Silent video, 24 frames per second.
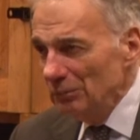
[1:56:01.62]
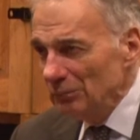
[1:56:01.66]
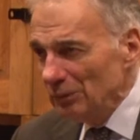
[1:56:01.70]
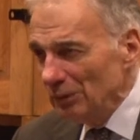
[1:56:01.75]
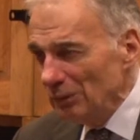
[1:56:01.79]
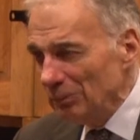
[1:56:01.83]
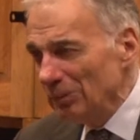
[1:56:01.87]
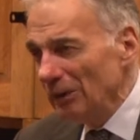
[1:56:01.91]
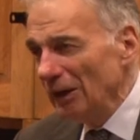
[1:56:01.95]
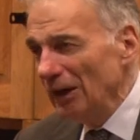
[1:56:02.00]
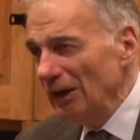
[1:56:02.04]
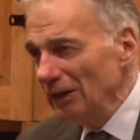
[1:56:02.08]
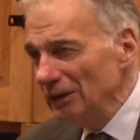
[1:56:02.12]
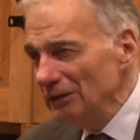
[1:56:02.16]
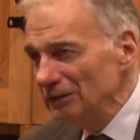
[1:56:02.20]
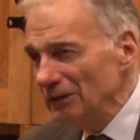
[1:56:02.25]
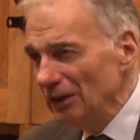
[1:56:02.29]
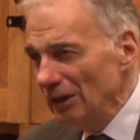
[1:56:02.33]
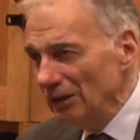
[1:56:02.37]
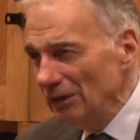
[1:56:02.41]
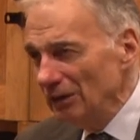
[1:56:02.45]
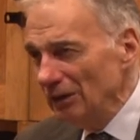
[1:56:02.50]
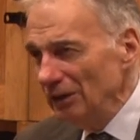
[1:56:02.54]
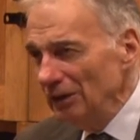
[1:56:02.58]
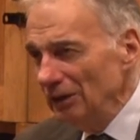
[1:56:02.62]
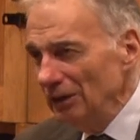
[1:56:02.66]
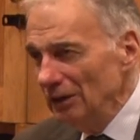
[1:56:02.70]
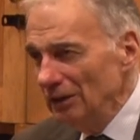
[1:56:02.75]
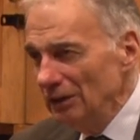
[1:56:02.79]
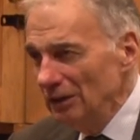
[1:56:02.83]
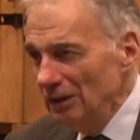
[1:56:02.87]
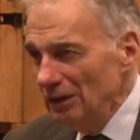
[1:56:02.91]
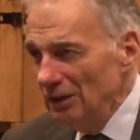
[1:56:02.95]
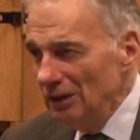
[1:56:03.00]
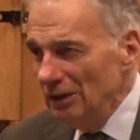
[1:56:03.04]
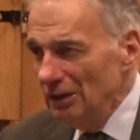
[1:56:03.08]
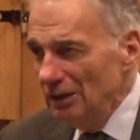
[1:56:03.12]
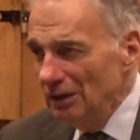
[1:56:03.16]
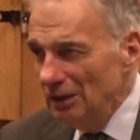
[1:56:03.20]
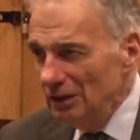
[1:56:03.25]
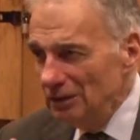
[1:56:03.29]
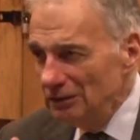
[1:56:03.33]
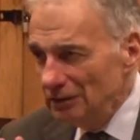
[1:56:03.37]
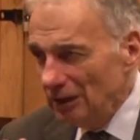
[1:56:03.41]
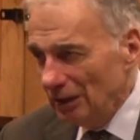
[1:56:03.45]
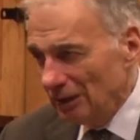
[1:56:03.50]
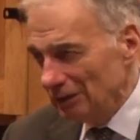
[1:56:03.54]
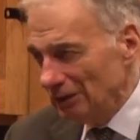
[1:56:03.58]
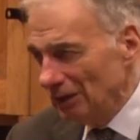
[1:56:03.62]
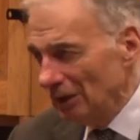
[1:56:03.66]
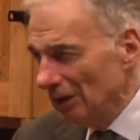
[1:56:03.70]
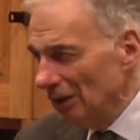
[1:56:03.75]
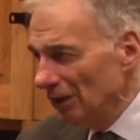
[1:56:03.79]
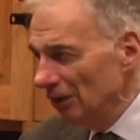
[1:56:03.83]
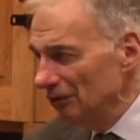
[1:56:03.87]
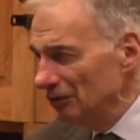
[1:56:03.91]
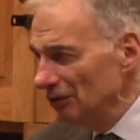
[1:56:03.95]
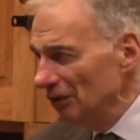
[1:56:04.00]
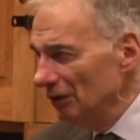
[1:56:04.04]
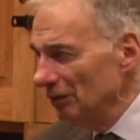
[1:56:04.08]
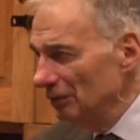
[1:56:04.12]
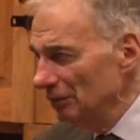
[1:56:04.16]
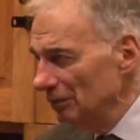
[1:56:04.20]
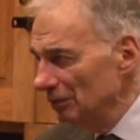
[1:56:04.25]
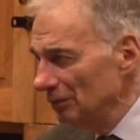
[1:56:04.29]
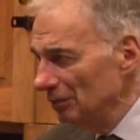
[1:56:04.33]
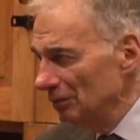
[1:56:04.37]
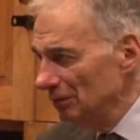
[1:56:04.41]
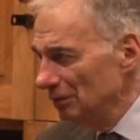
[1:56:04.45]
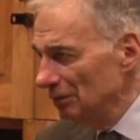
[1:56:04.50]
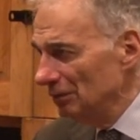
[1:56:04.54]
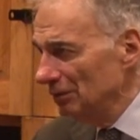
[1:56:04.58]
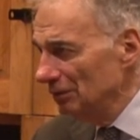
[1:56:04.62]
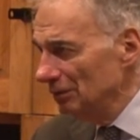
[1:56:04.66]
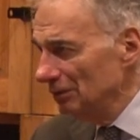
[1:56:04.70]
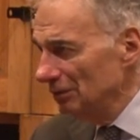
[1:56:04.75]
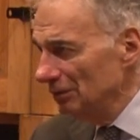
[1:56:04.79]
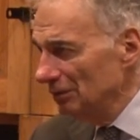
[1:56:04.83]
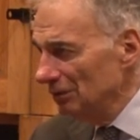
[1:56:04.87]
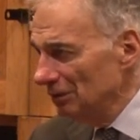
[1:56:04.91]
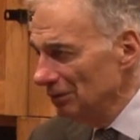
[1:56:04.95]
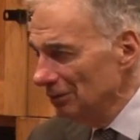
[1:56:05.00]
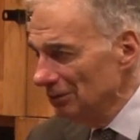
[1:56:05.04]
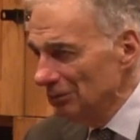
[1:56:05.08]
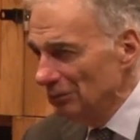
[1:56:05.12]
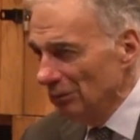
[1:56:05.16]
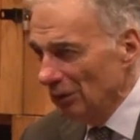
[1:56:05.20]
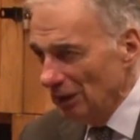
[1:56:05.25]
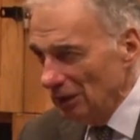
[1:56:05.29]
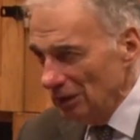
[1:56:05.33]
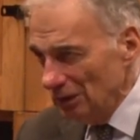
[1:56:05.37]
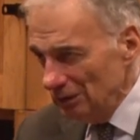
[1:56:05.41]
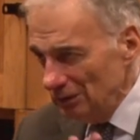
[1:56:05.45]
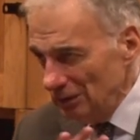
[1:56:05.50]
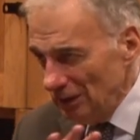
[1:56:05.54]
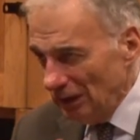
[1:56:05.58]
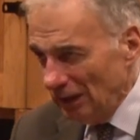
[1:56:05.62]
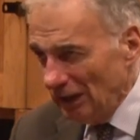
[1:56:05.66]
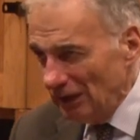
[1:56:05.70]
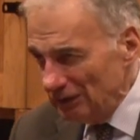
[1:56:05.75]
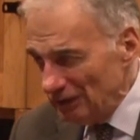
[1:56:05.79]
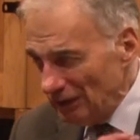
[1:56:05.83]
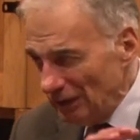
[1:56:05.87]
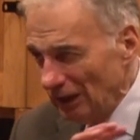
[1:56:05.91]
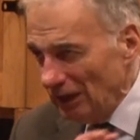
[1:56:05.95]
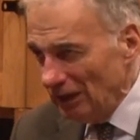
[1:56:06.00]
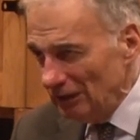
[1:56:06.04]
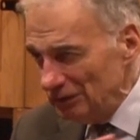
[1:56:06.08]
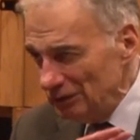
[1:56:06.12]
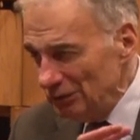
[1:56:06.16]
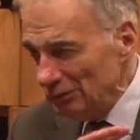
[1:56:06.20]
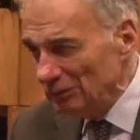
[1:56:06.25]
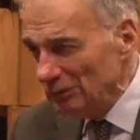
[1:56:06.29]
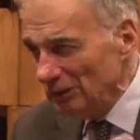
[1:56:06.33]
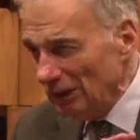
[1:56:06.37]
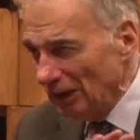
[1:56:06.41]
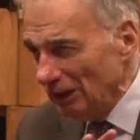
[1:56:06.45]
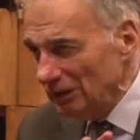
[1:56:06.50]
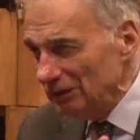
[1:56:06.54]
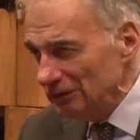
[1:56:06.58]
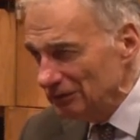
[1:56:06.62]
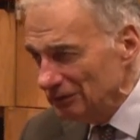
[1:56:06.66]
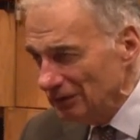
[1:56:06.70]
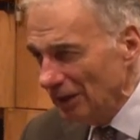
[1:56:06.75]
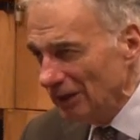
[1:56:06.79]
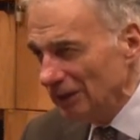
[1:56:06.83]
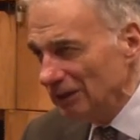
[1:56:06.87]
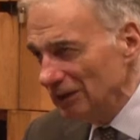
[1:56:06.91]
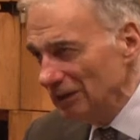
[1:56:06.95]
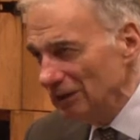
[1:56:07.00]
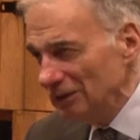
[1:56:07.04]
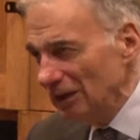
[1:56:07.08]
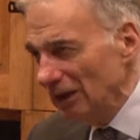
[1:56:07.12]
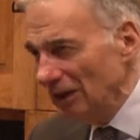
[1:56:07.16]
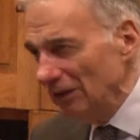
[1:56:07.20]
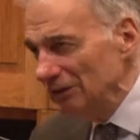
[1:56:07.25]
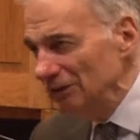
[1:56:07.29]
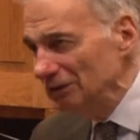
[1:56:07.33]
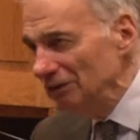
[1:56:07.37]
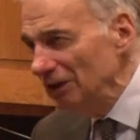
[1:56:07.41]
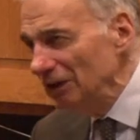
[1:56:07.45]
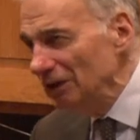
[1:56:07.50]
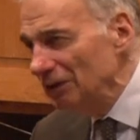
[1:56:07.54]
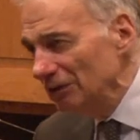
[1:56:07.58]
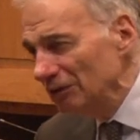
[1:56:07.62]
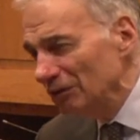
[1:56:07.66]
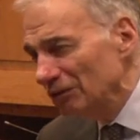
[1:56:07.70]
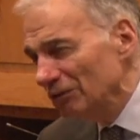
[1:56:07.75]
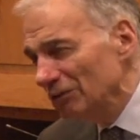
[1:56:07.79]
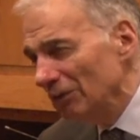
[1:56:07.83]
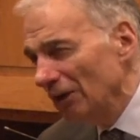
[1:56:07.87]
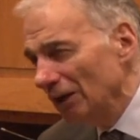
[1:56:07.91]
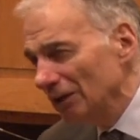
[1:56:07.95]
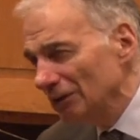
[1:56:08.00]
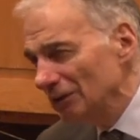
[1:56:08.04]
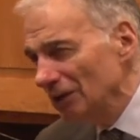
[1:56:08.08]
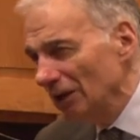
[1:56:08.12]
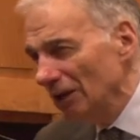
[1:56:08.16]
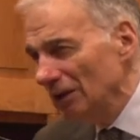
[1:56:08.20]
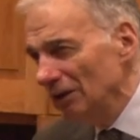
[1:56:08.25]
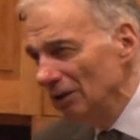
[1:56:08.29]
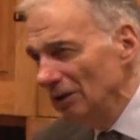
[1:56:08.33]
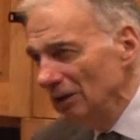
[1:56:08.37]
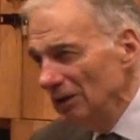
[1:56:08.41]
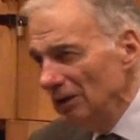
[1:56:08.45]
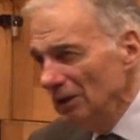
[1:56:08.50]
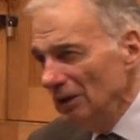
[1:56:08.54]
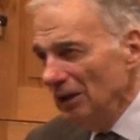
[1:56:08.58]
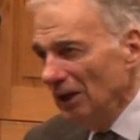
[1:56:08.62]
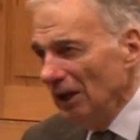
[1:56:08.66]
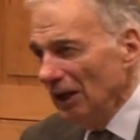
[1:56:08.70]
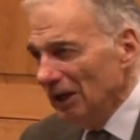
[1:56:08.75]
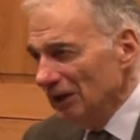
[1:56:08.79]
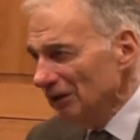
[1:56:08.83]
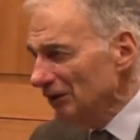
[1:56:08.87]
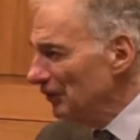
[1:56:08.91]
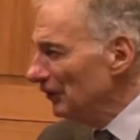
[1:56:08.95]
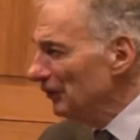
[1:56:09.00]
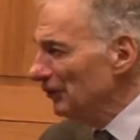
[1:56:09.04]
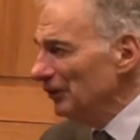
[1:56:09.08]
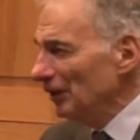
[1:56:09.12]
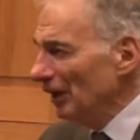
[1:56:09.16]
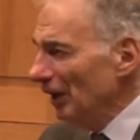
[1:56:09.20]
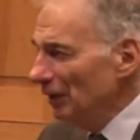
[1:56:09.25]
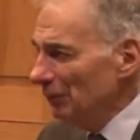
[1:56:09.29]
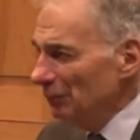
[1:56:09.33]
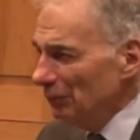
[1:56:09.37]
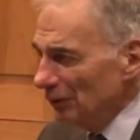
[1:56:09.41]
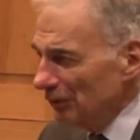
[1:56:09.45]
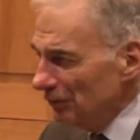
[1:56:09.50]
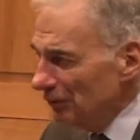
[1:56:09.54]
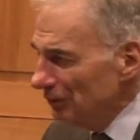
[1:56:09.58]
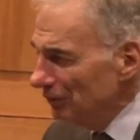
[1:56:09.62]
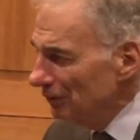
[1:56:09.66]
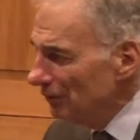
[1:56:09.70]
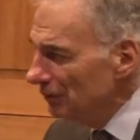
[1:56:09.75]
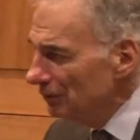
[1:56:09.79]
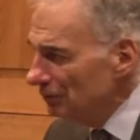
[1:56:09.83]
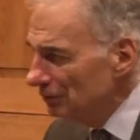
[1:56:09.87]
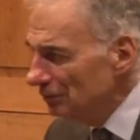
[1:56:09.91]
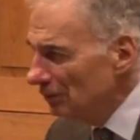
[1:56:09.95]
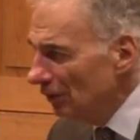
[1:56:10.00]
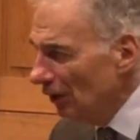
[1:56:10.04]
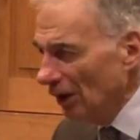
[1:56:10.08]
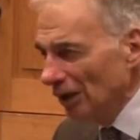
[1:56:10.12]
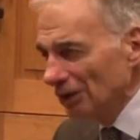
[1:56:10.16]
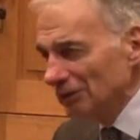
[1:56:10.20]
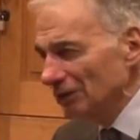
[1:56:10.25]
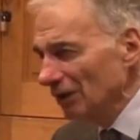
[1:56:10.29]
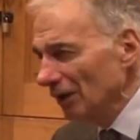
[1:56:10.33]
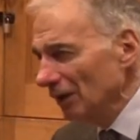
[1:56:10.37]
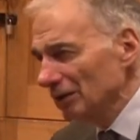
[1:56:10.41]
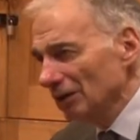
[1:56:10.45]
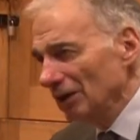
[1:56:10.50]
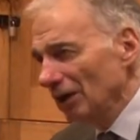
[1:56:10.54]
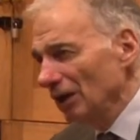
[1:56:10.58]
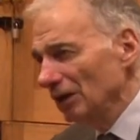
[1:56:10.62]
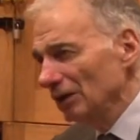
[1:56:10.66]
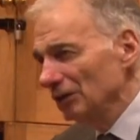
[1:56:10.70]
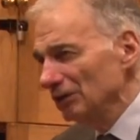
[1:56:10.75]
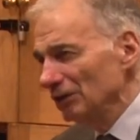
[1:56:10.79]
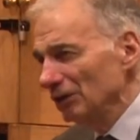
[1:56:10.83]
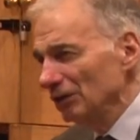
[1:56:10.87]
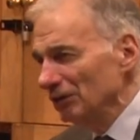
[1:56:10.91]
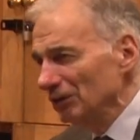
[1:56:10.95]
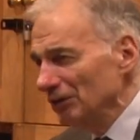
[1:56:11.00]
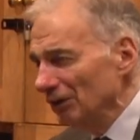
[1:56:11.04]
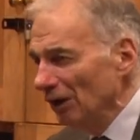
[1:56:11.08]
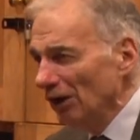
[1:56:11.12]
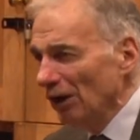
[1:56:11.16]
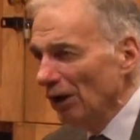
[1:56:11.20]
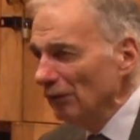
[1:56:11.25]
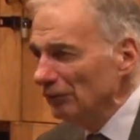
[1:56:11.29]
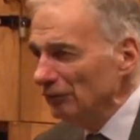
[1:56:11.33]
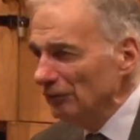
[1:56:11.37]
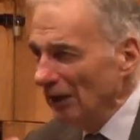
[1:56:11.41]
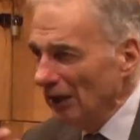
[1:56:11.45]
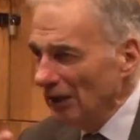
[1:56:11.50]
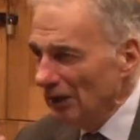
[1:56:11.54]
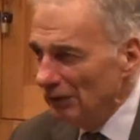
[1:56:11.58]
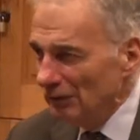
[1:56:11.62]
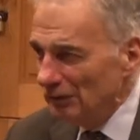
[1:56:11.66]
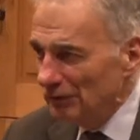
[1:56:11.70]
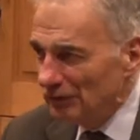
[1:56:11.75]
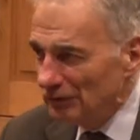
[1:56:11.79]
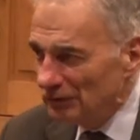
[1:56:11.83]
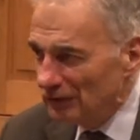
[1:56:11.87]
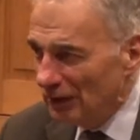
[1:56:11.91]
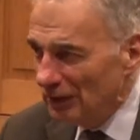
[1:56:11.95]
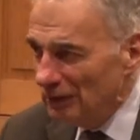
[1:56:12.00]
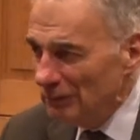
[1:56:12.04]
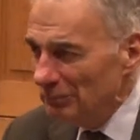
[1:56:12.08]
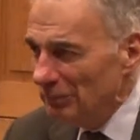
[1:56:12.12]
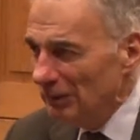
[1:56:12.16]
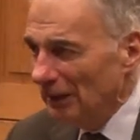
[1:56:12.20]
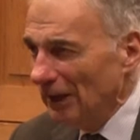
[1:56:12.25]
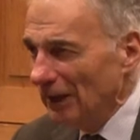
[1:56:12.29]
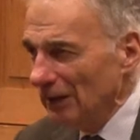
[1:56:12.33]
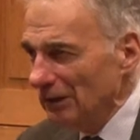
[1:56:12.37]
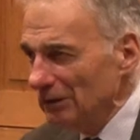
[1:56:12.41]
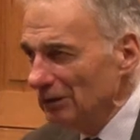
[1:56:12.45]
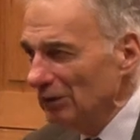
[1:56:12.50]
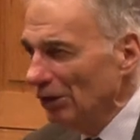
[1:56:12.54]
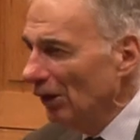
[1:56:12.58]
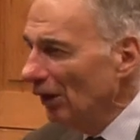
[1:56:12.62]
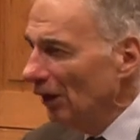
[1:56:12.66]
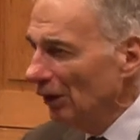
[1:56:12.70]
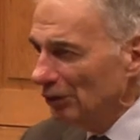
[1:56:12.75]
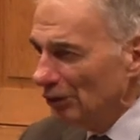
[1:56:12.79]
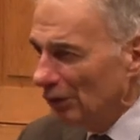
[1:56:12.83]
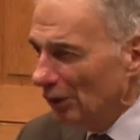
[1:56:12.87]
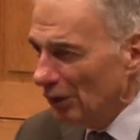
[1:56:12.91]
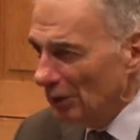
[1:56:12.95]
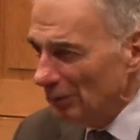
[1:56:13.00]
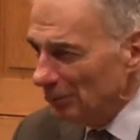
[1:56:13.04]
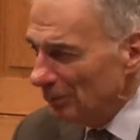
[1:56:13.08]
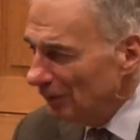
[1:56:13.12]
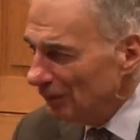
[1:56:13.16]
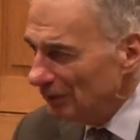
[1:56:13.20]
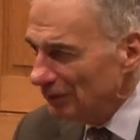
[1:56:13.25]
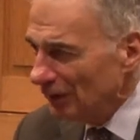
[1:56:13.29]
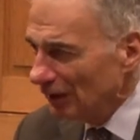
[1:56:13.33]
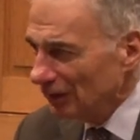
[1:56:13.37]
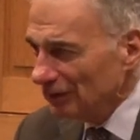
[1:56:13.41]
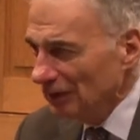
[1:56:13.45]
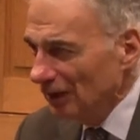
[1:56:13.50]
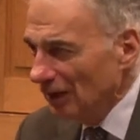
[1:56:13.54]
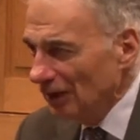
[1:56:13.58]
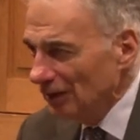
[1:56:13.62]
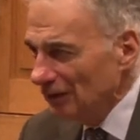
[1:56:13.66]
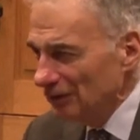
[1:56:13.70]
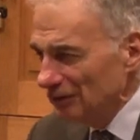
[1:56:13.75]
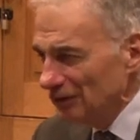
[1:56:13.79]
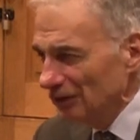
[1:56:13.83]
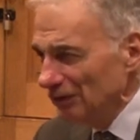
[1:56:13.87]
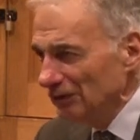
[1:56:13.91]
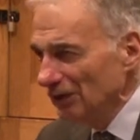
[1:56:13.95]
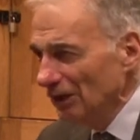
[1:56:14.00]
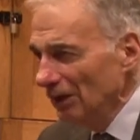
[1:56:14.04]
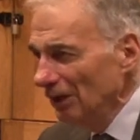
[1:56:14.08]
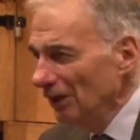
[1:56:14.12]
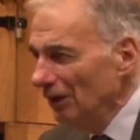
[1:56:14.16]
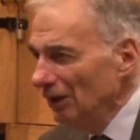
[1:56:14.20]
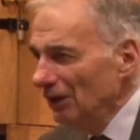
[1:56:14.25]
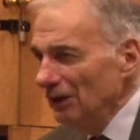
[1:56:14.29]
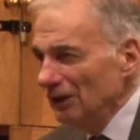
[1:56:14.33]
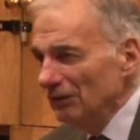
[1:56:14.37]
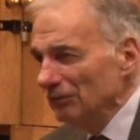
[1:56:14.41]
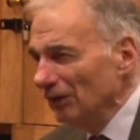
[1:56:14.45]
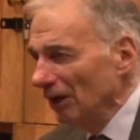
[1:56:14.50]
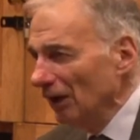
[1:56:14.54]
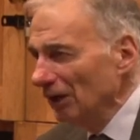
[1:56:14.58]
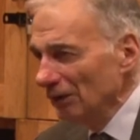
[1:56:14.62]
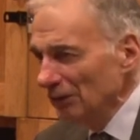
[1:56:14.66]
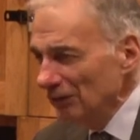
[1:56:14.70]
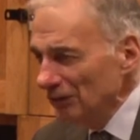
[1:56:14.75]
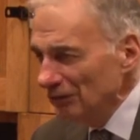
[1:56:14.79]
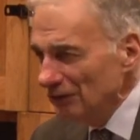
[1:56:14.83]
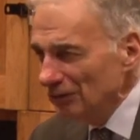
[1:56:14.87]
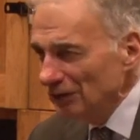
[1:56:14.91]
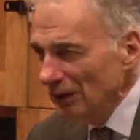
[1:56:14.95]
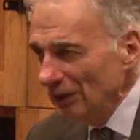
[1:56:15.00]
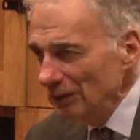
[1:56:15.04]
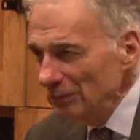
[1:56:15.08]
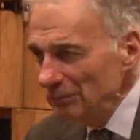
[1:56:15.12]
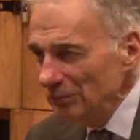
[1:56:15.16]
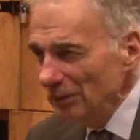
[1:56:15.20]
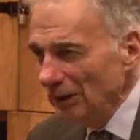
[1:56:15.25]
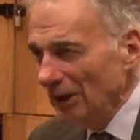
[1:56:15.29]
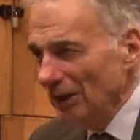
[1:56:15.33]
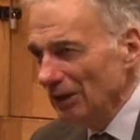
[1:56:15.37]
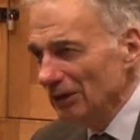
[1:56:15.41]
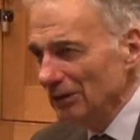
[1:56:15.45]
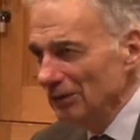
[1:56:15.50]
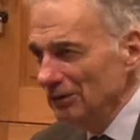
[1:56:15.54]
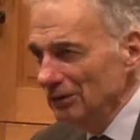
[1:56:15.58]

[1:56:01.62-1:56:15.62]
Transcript: proprietary technology. What, how, how, you, how you take it, how you deconstruct it. And it's the same with all technologies. They all follow the same pattern. All corporate technologies follow the same pattern.